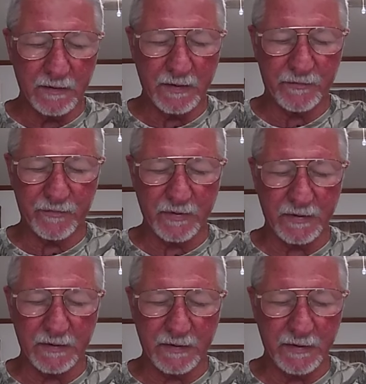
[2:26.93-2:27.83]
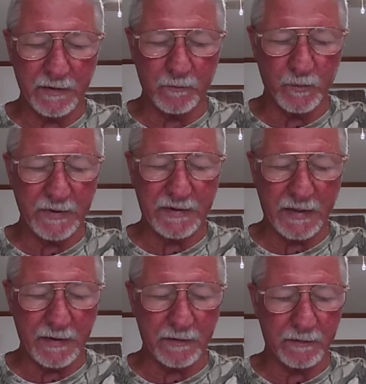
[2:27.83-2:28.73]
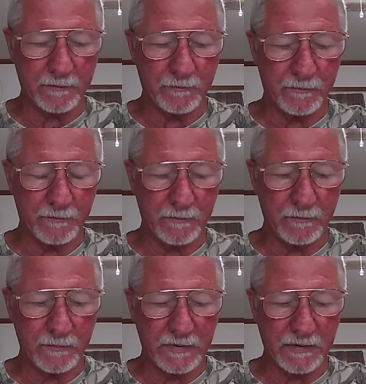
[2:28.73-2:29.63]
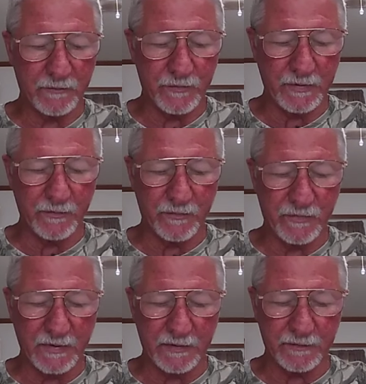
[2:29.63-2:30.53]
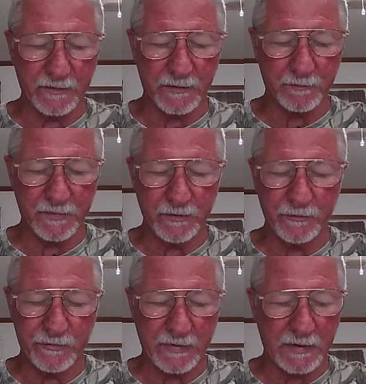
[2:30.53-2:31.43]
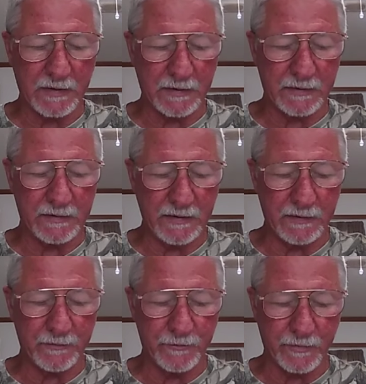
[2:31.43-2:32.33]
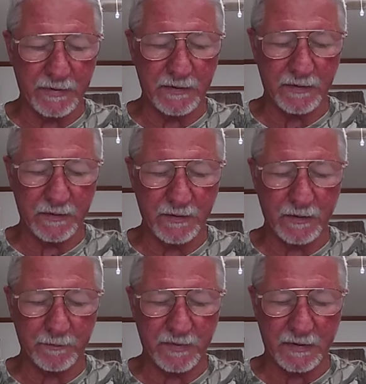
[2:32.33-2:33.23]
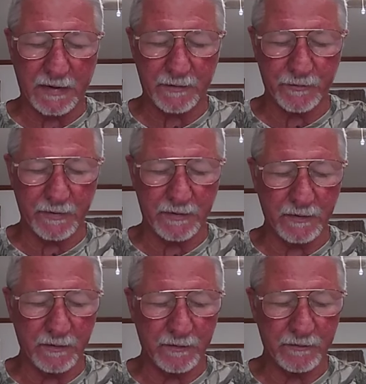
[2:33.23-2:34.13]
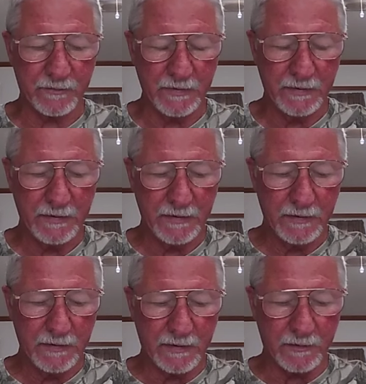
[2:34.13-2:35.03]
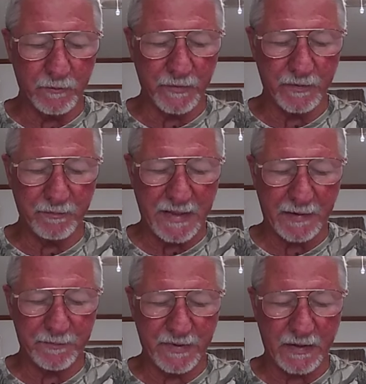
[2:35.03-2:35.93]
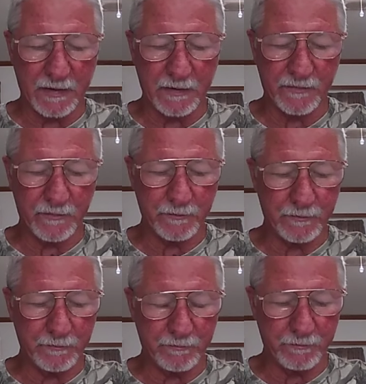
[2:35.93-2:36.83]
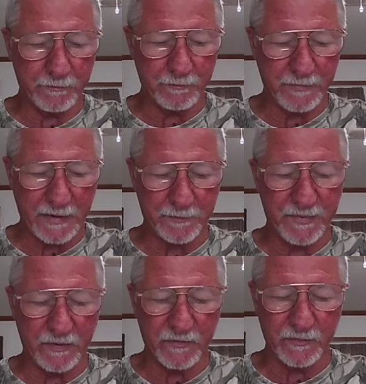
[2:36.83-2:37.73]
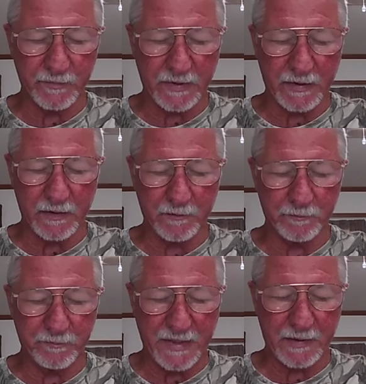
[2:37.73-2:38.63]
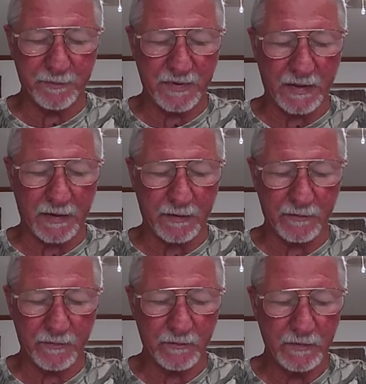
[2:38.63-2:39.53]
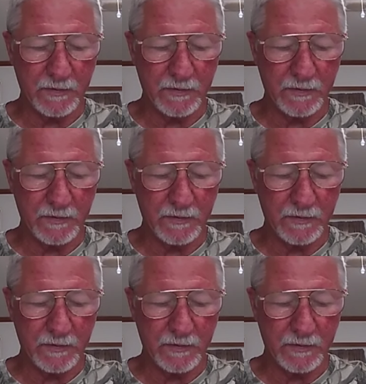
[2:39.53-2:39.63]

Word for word: And they said unto him, We can. And Jesus said unto them, You shall indeed drink of the cup that I drink of, and with the baptized baptism that I am baptized.